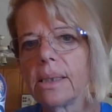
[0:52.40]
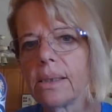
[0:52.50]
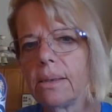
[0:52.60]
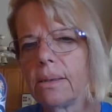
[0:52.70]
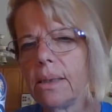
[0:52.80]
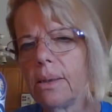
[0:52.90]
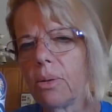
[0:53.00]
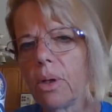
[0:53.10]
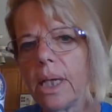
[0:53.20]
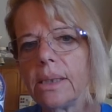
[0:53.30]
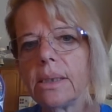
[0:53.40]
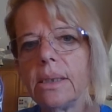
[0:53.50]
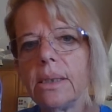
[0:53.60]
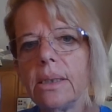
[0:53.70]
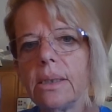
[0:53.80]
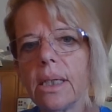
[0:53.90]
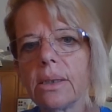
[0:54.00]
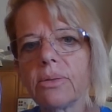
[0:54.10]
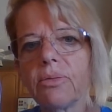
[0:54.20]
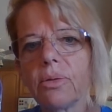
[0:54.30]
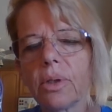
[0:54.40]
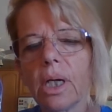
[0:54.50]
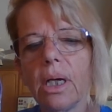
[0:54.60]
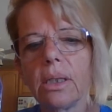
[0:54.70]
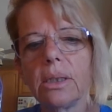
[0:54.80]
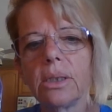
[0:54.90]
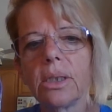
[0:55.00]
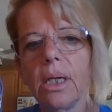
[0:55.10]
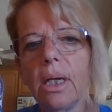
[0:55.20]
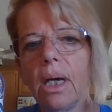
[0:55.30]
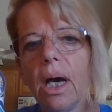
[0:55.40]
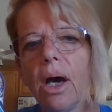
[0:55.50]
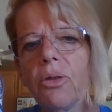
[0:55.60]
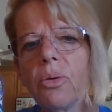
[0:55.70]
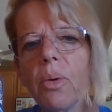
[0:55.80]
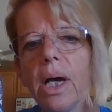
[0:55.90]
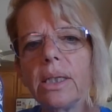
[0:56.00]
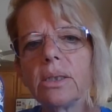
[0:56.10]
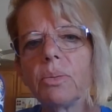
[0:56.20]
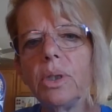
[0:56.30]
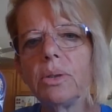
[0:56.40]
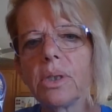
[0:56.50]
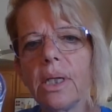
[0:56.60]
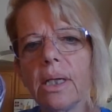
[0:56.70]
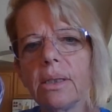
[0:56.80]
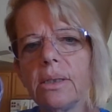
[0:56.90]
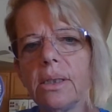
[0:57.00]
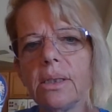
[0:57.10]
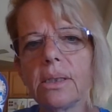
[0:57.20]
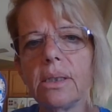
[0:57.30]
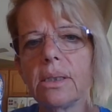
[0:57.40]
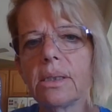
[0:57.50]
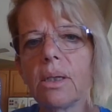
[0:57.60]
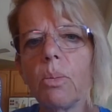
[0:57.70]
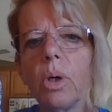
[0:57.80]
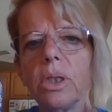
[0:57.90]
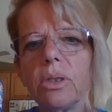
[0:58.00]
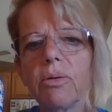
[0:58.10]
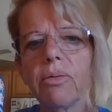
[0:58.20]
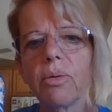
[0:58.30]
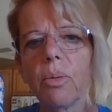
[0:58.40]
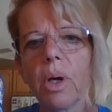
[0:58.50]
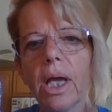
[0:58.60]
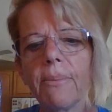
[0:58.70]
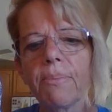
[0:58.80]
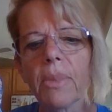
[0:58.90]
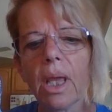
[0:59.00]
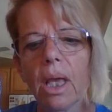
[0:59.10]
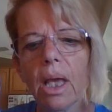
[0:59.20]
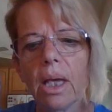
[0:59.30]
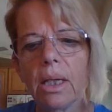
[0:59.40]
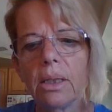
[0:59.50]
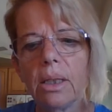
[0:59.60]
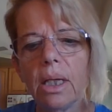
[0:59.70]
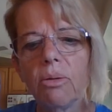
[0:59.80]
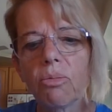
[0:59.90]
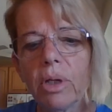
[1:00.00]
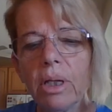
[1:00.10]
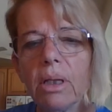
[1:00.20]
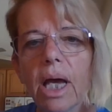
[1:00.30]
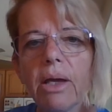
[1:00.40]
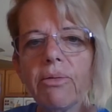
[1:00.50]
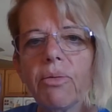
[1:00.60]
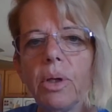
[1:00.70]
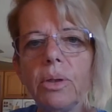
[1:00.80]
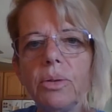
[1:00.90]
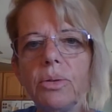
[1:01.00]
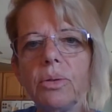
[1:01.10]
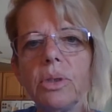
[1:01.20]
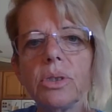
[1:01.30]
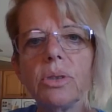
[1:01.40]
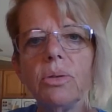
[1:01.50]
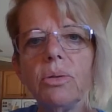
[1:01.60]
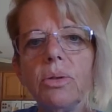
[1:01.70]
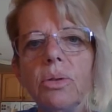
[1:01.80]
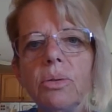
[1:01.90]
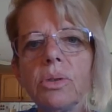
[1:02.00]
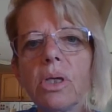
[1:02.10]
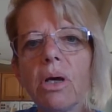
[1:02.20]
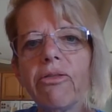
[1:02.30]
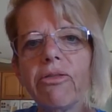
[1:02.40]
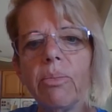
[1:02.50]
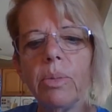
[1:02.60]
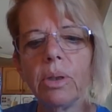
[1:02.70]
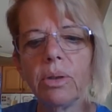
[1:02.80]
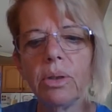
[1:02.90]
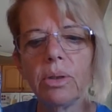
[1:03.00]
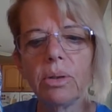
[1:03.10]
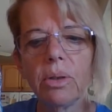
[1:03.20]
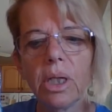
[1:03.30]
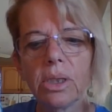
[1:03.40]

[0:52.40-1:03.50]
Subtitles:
SAT or ACT test for college. Otherwise, we use analogies in a somewhat different way. In real life, what you do is you use a familiar